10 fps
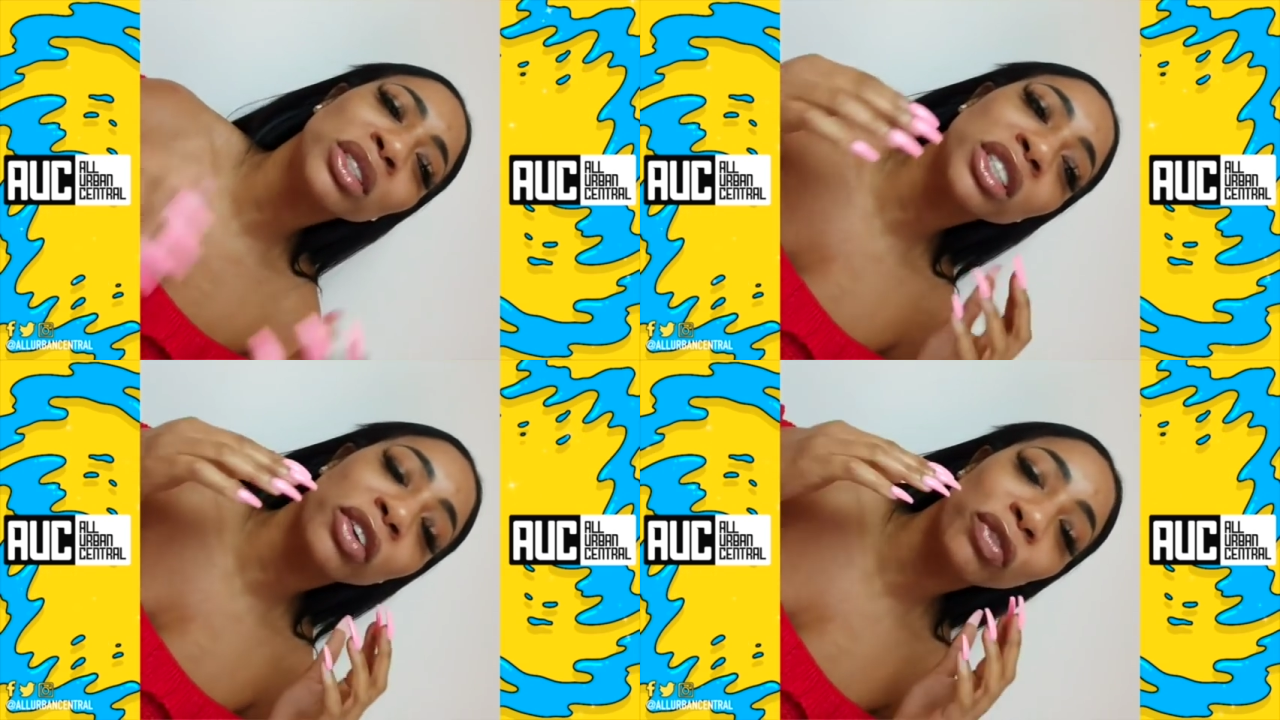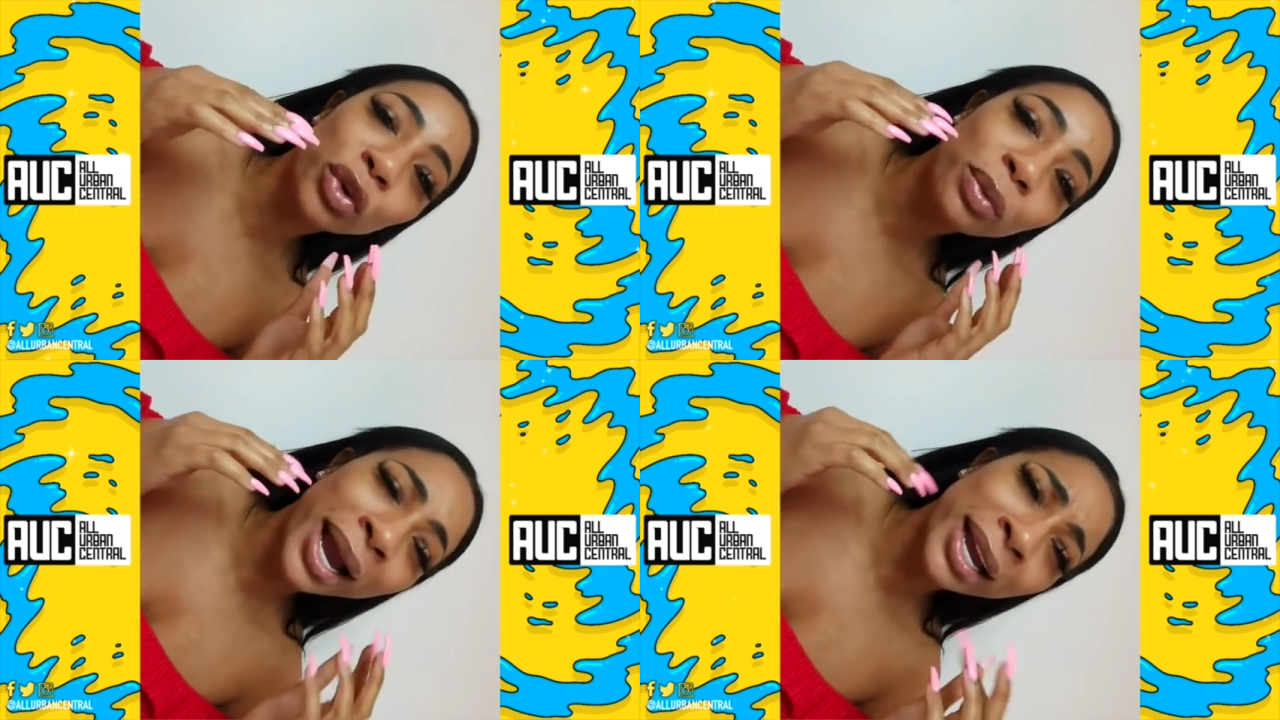just a few
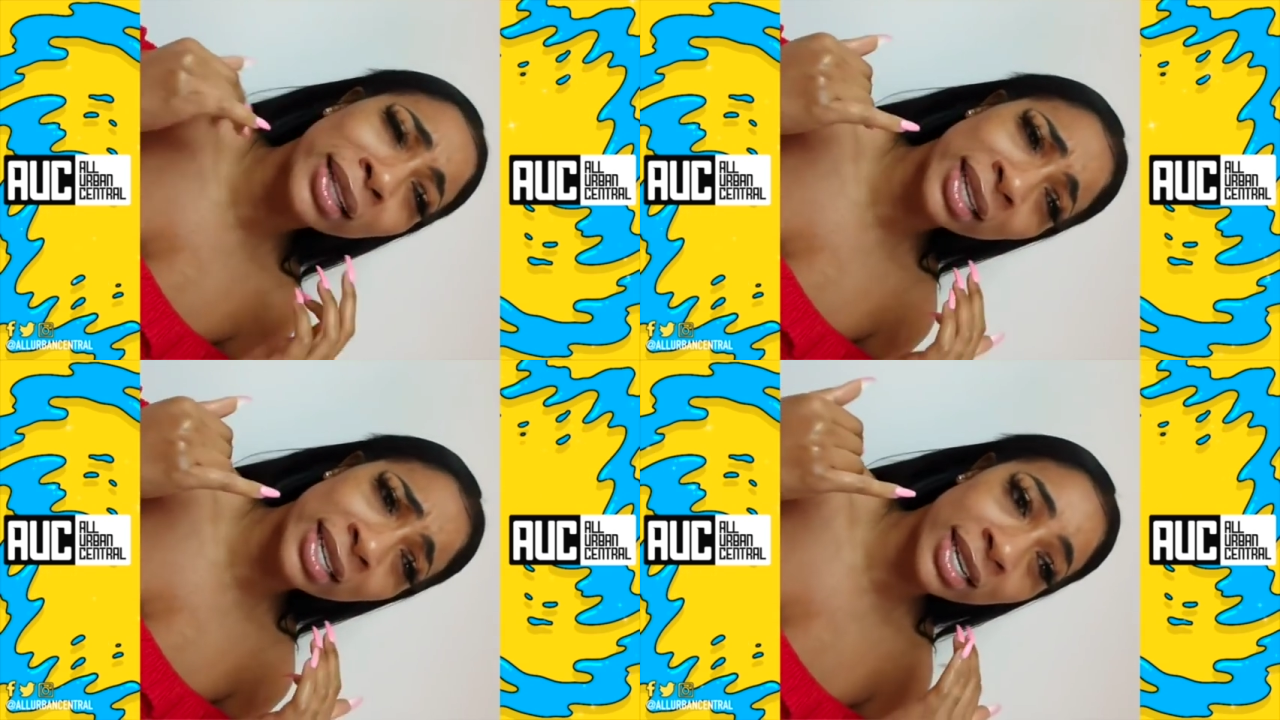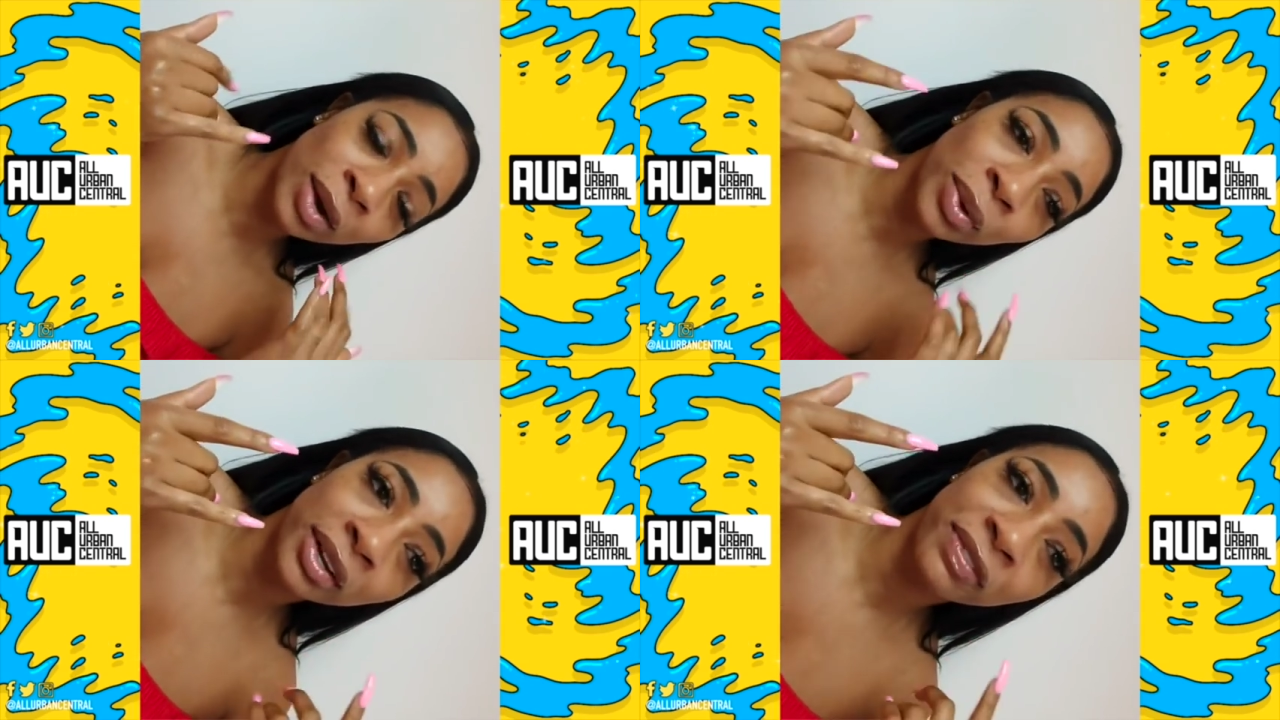minor things I
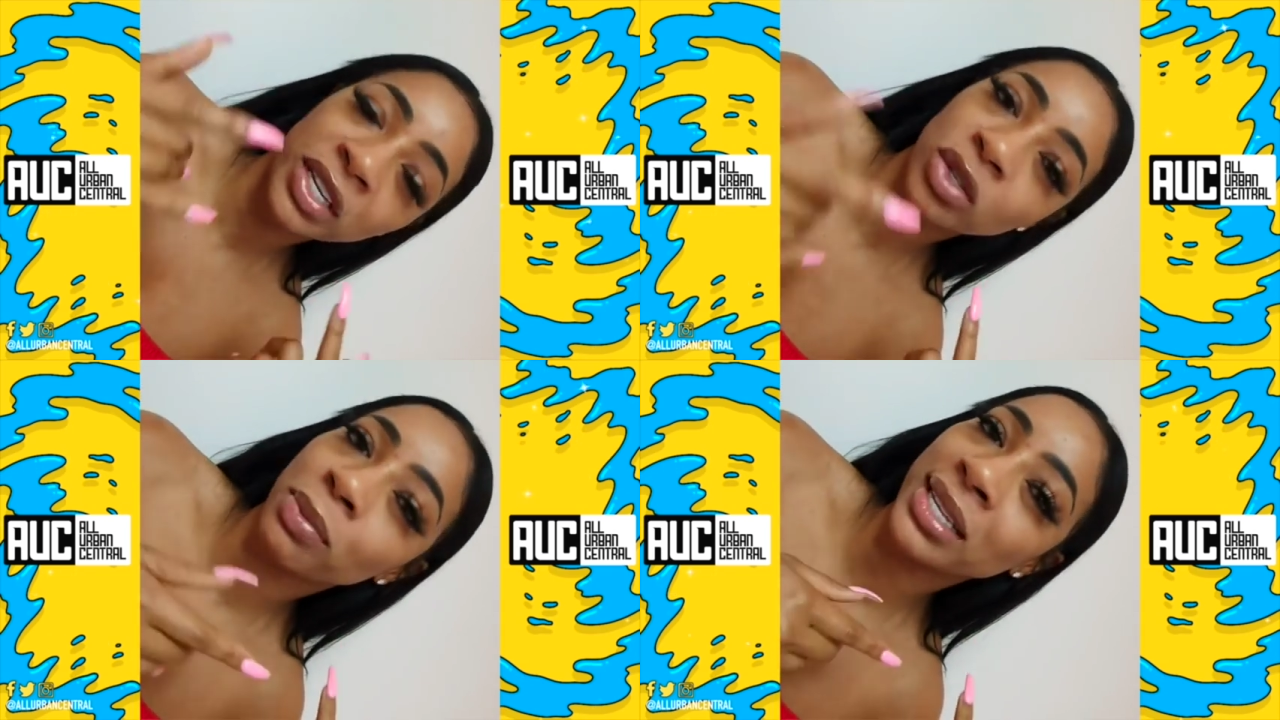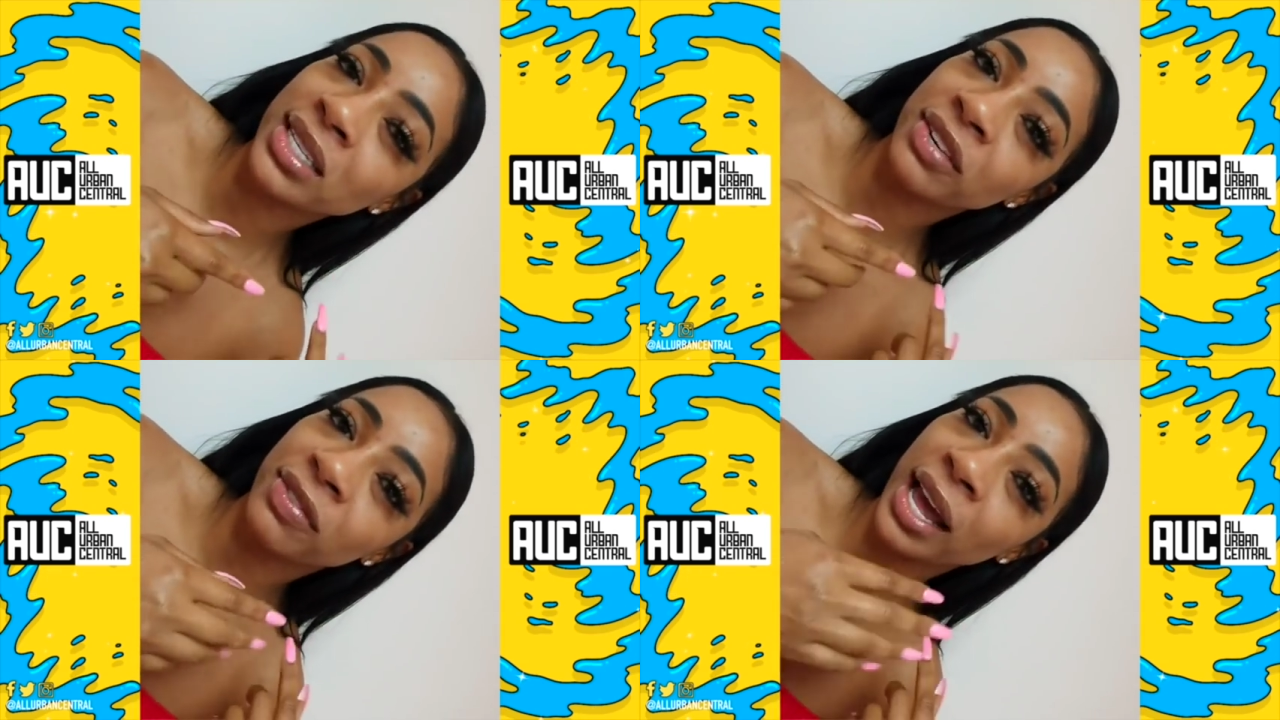wanted to fix on my
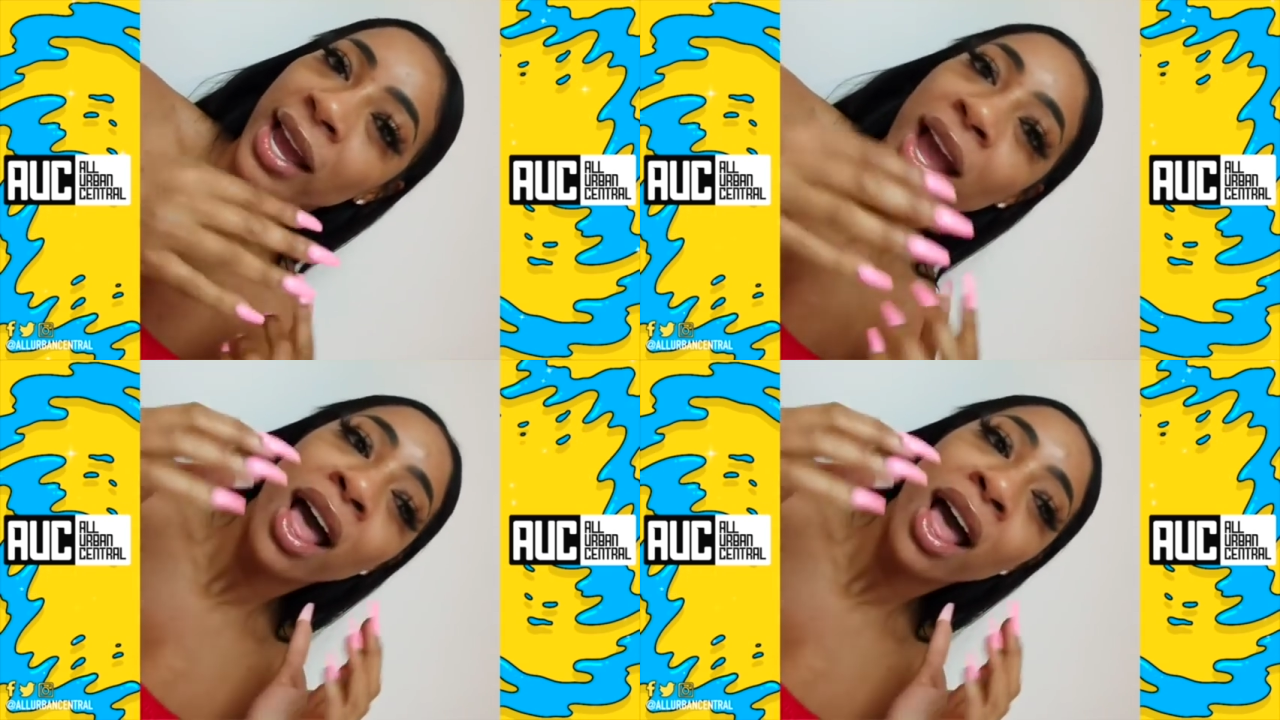teeth, like